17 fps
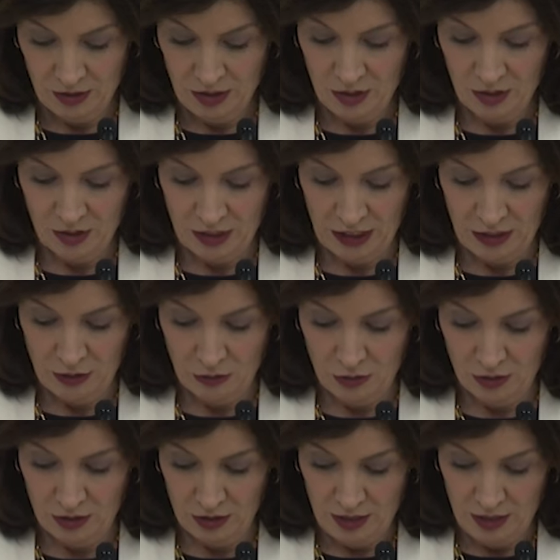or state
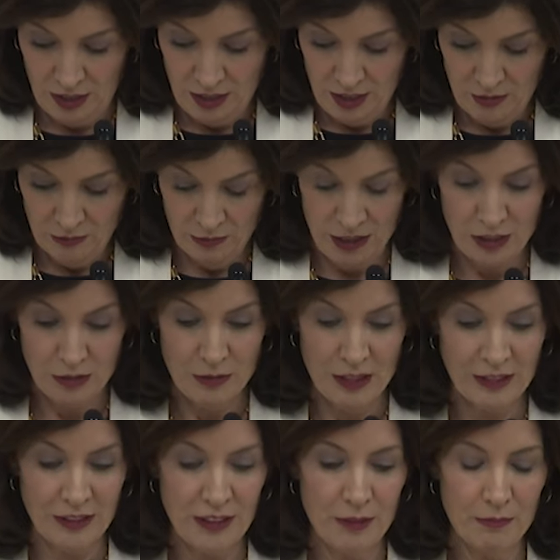court
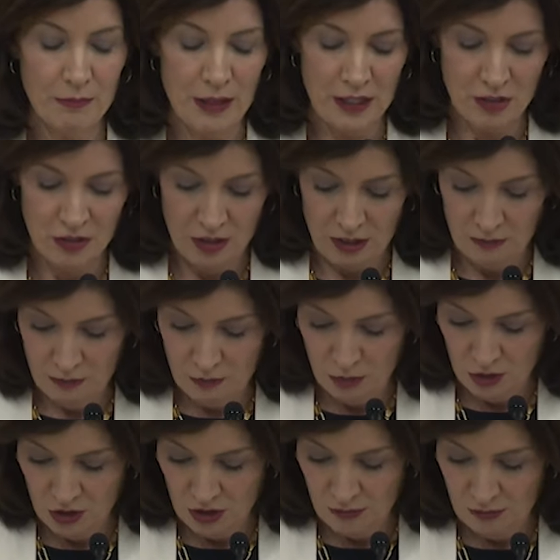resurrected an ab-
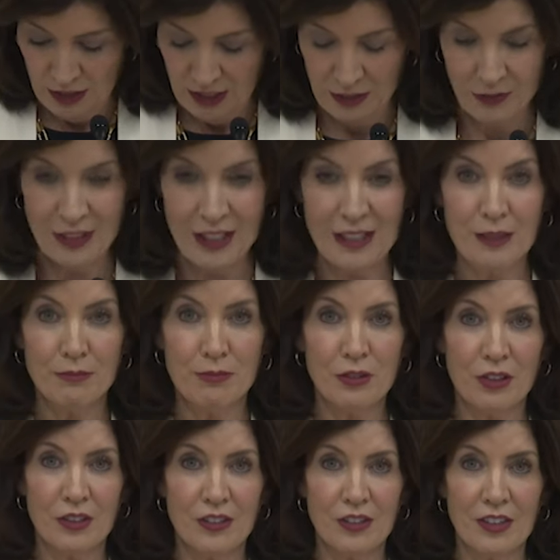abortion ban that was on the
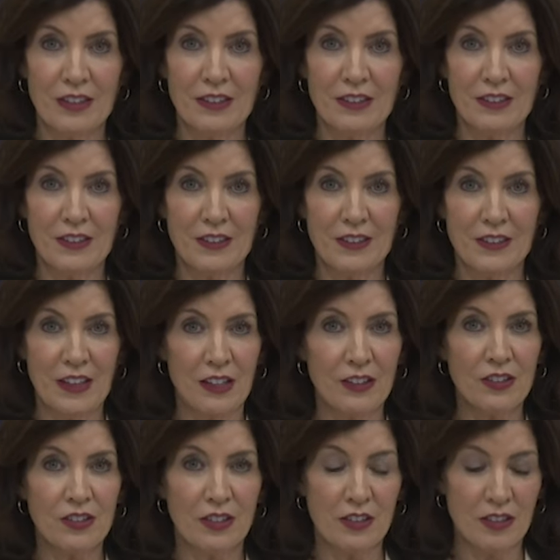books since,
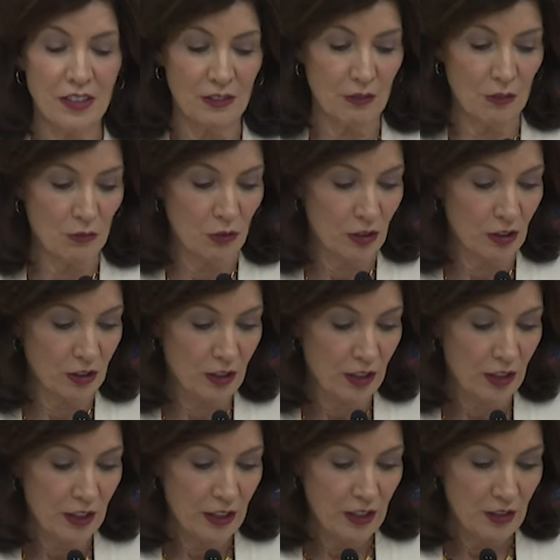yes, the Civil War.
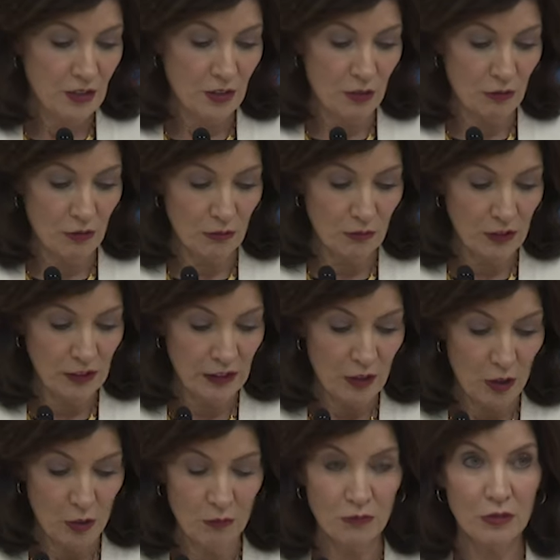So we're really
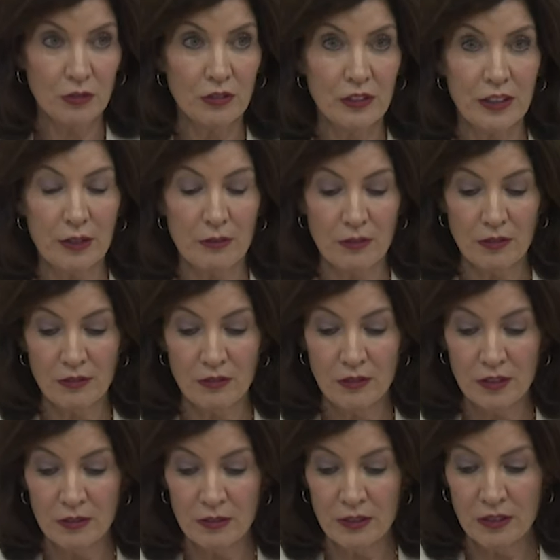hopeful, and I'm,
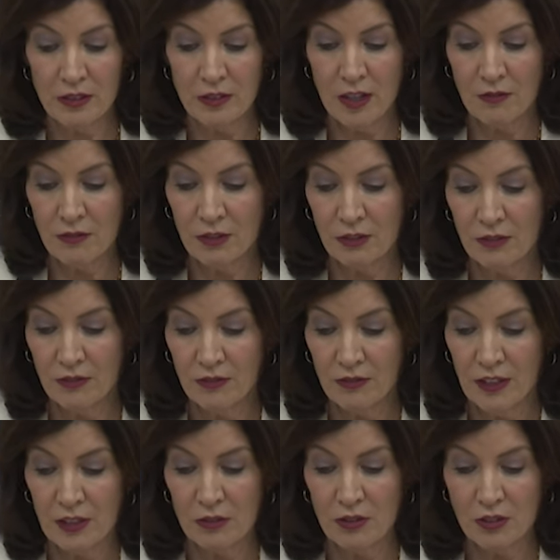the governor of
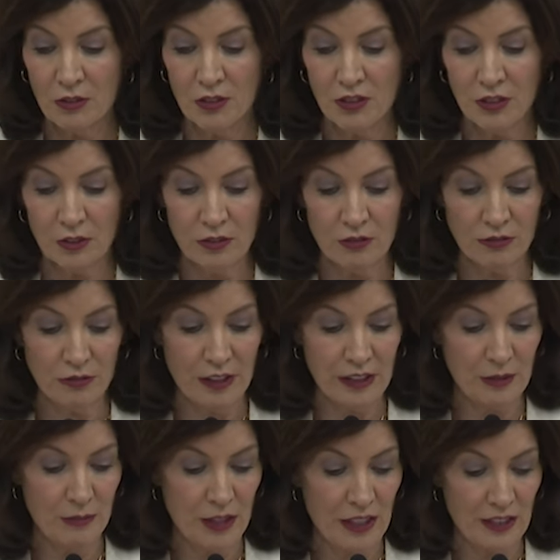Arizona is a good
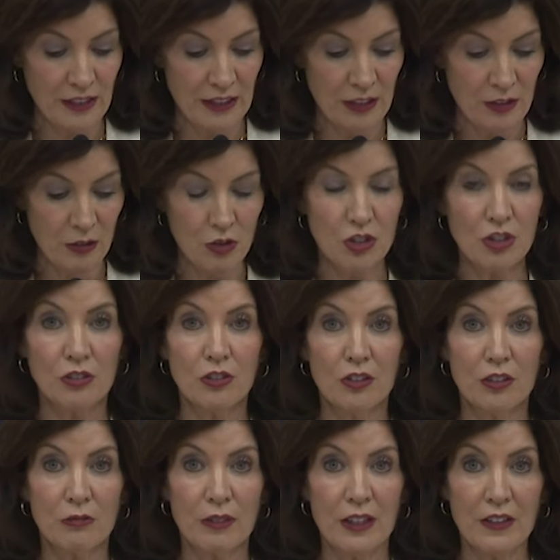friend of mine, and I know she'll do
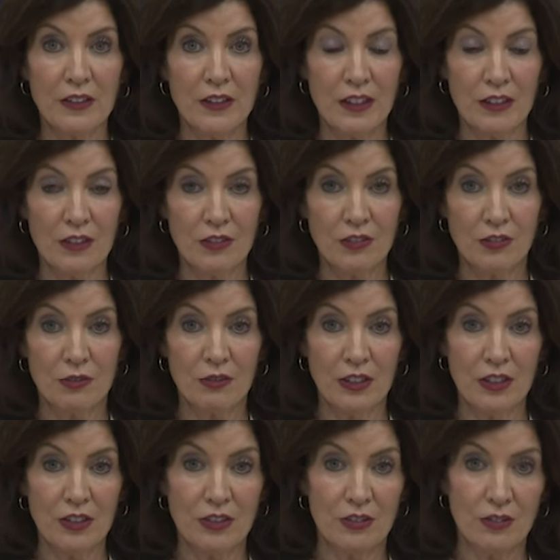the right thing. So at
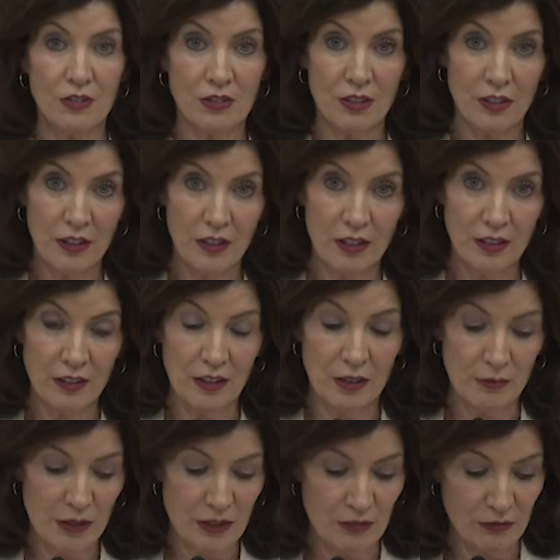least there's a
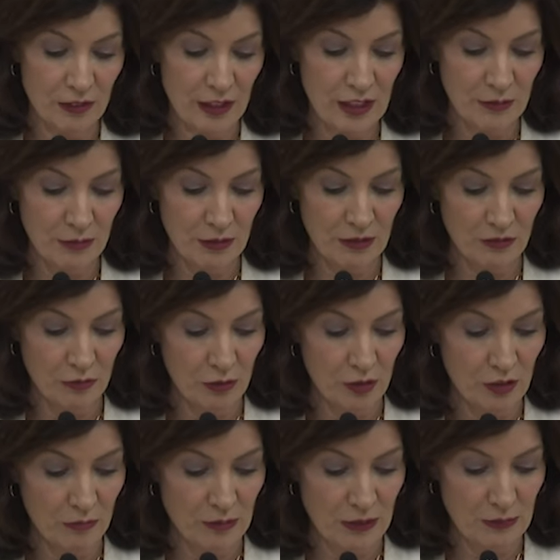little bit of respite for
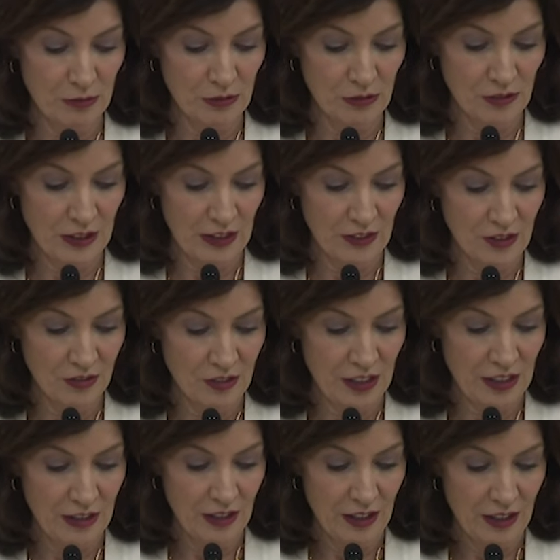the people in that
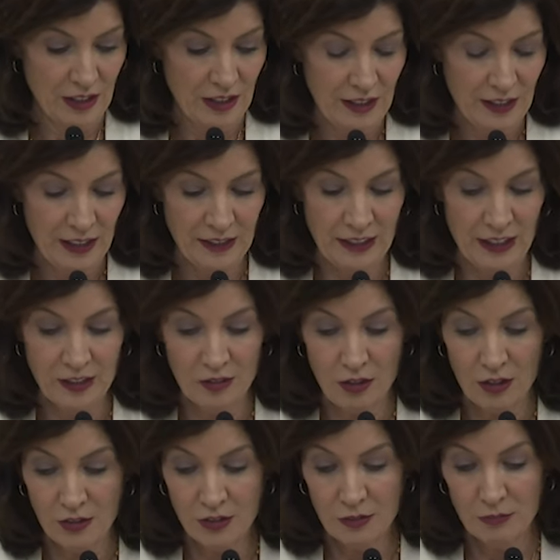state. And then you
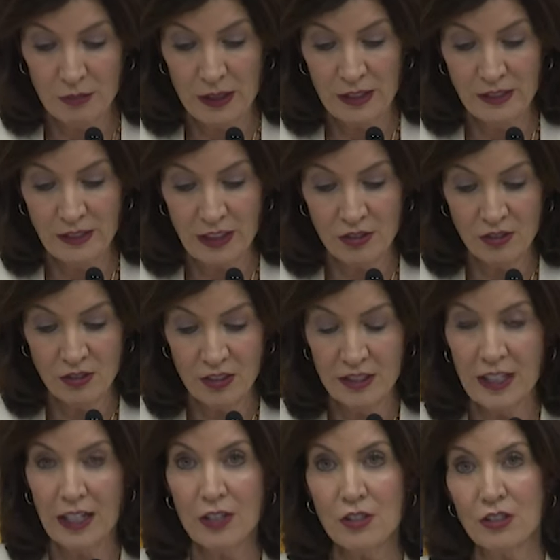also pay attention to
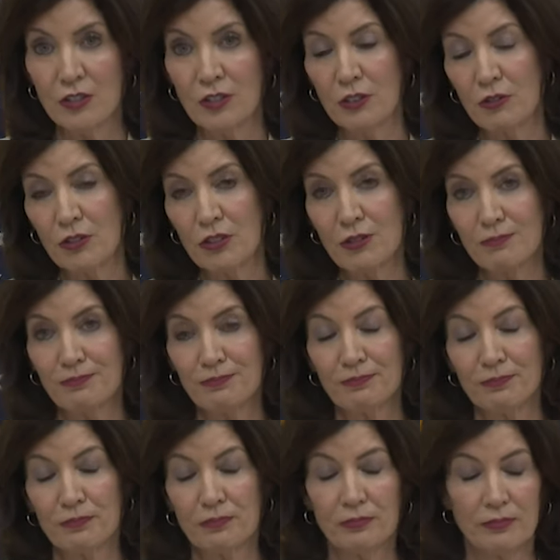the national news
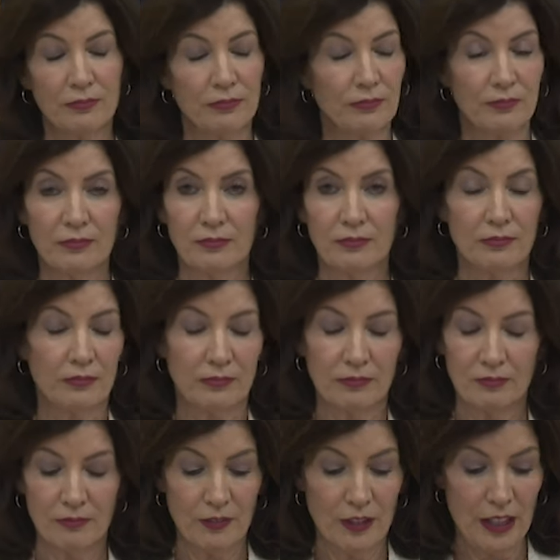
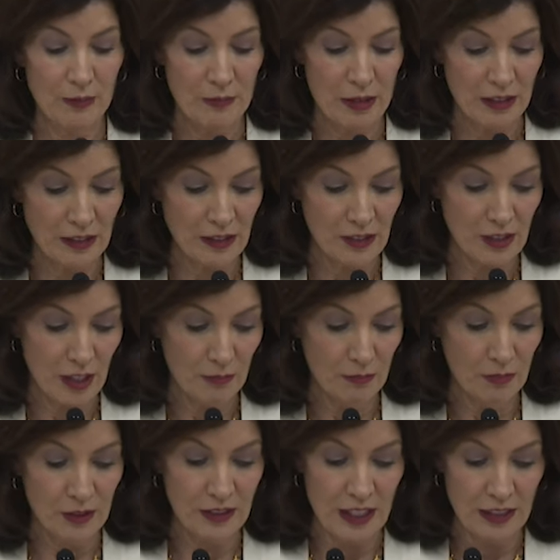can't make this up,
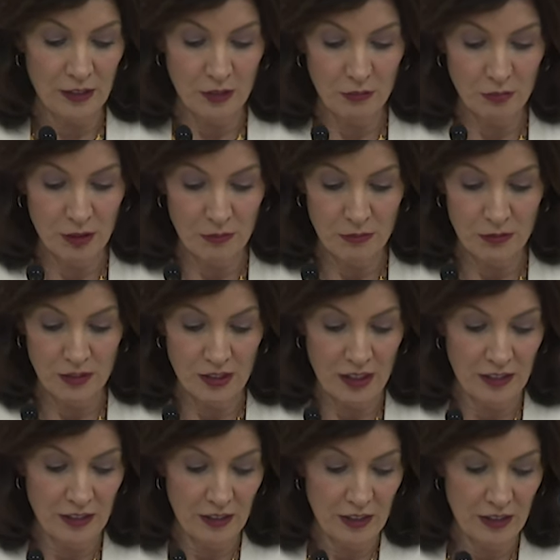but Donald Trump
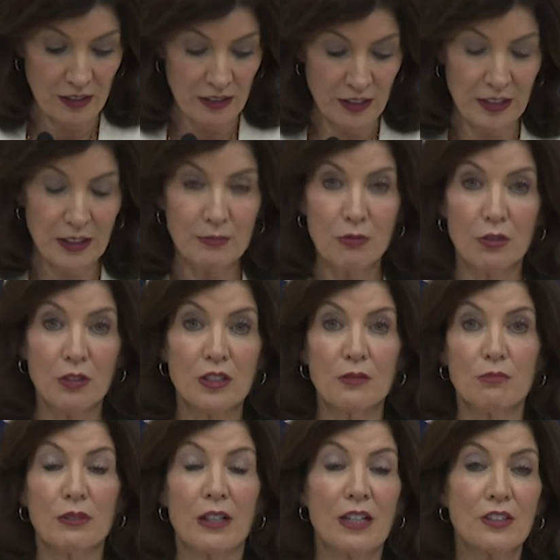said uh, he supports
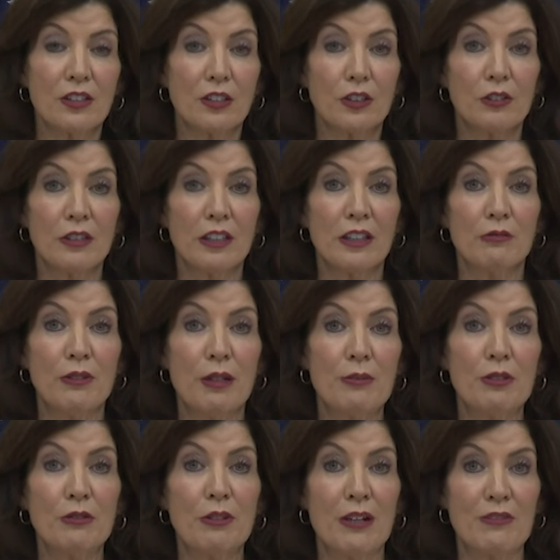prosecuting
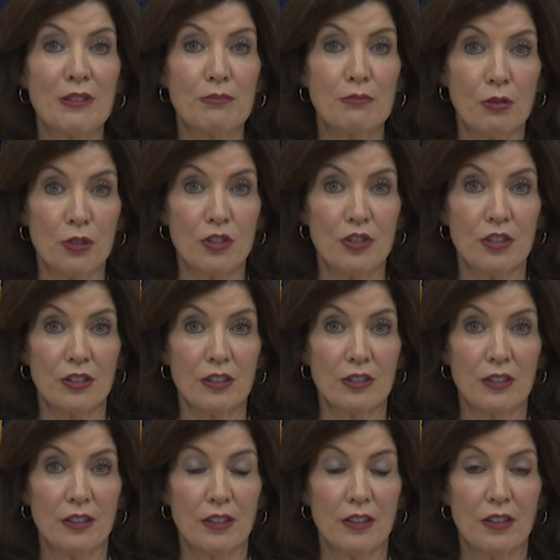women who have an abortion.
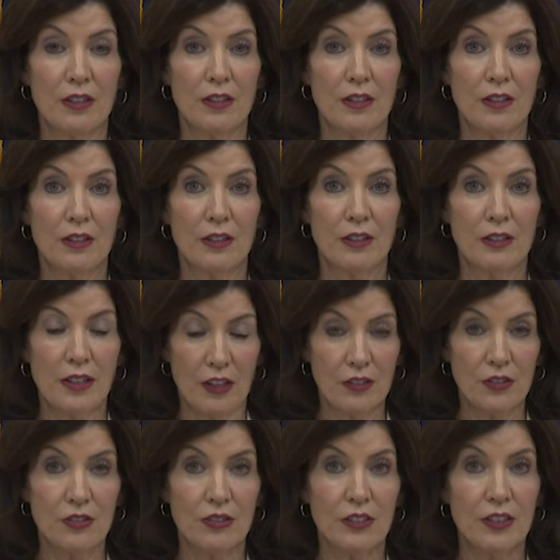
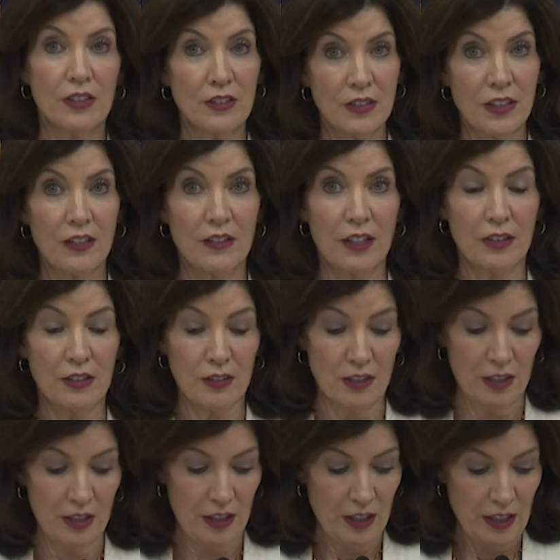Yes, he said that.
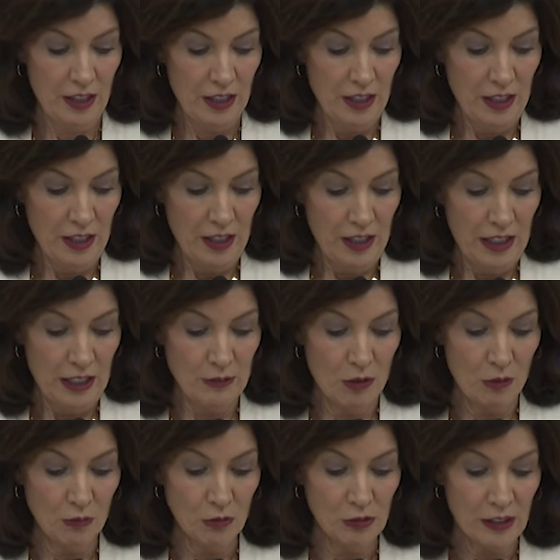He
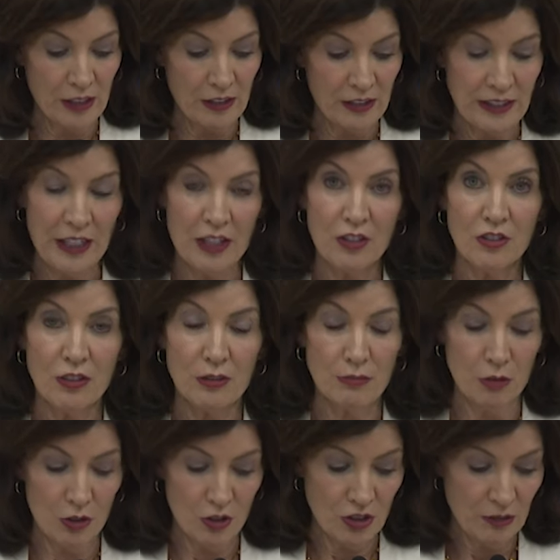won't rule out a national
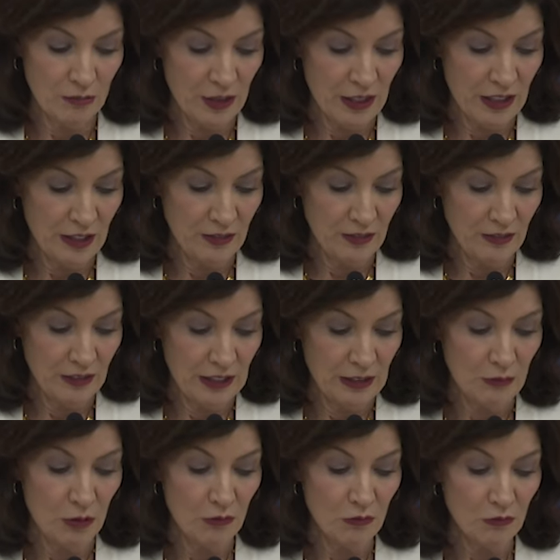abortion ban, and
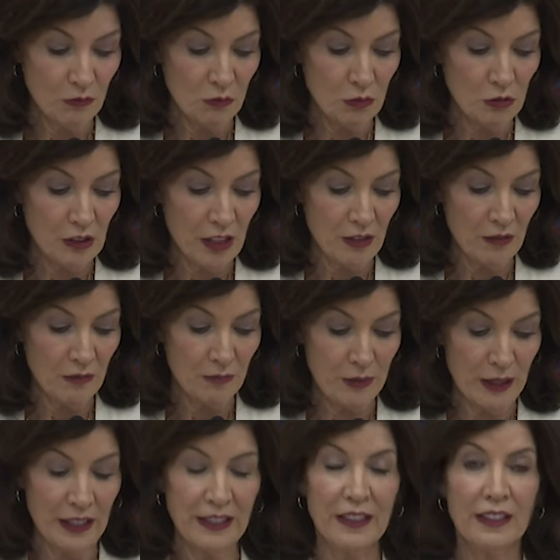he won't rule out
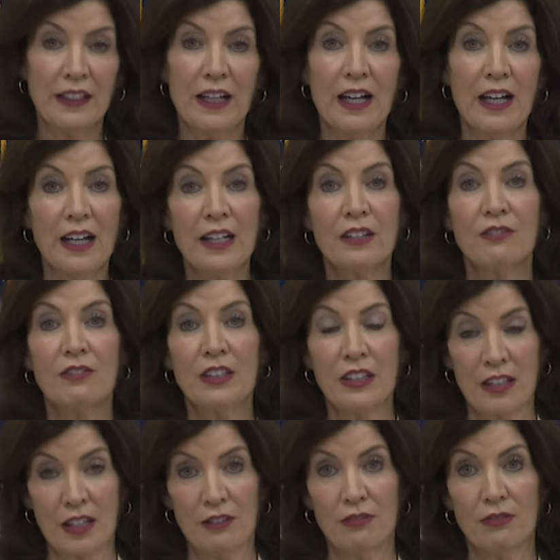banning
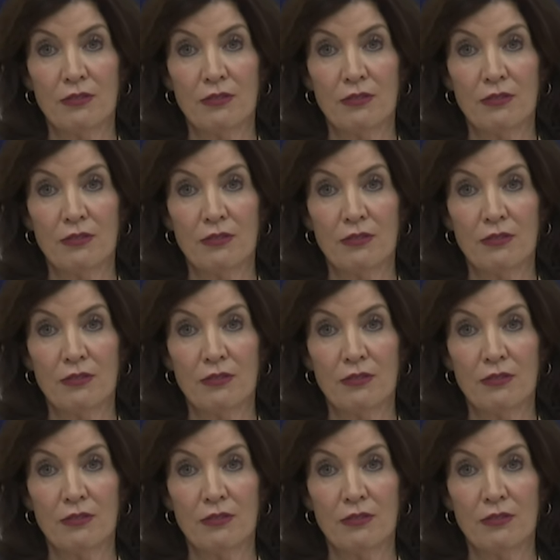IVF,